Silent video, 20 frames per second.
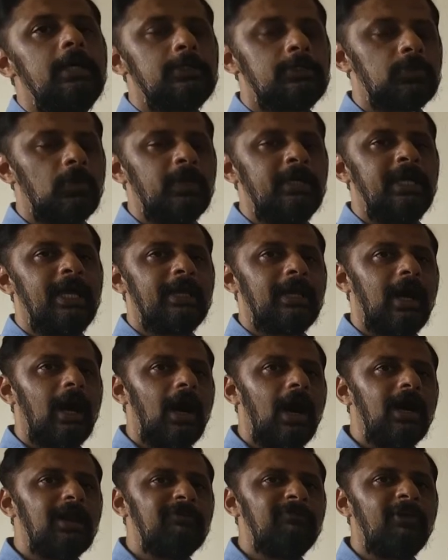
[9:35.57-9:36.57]
So here
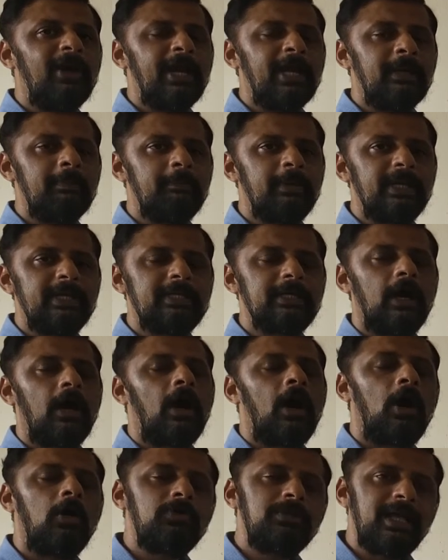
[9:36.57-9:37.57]
alpha and
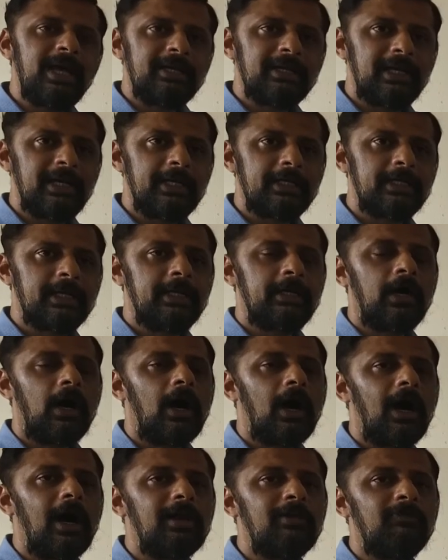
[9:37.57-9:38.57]
beta, how they are
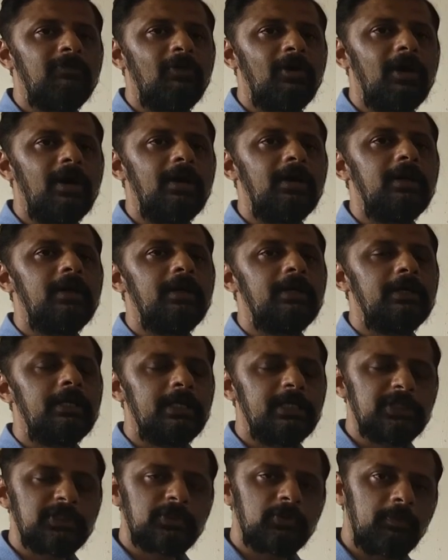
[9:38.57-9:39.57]
related? Alpha
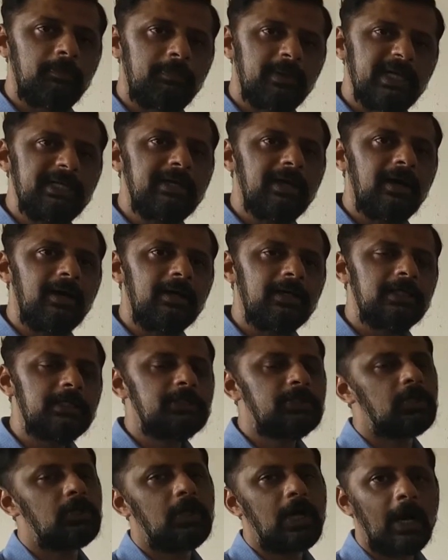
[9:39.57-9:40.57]
is to beta
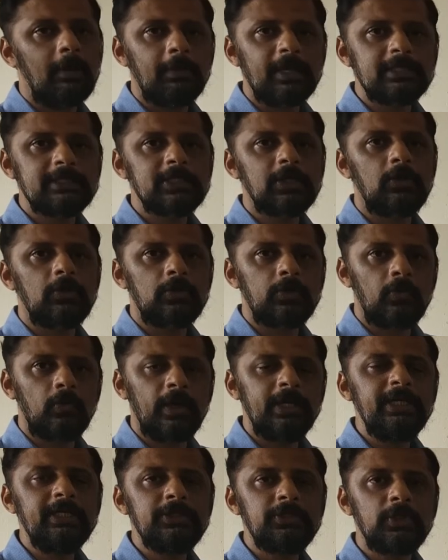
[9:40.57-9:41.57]
is to gamma is equal to
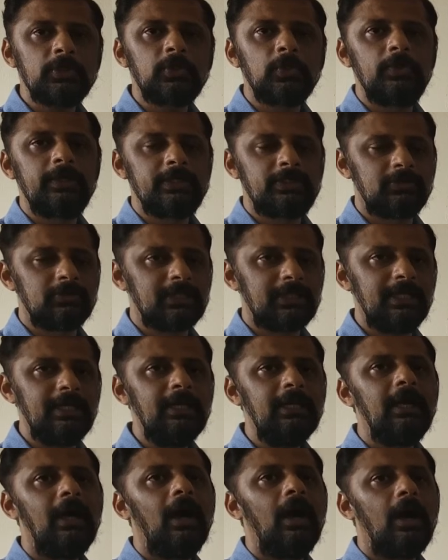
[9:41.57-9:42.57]
1 is to 2 is to
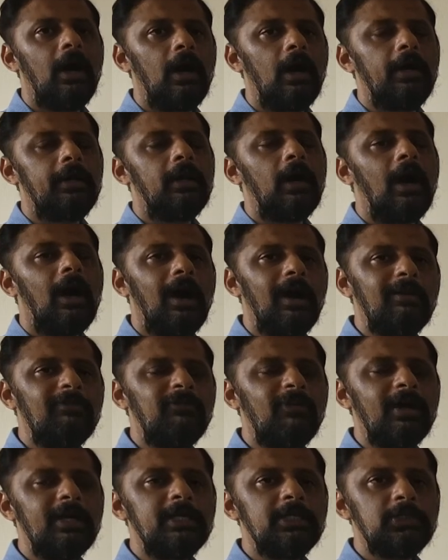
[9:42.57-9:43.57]
3, or
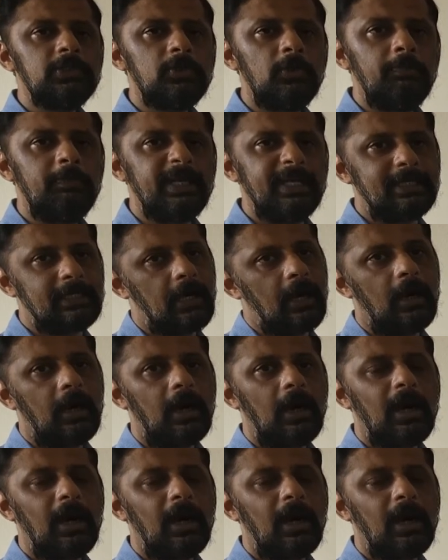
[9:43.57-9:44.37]
alpha is to beta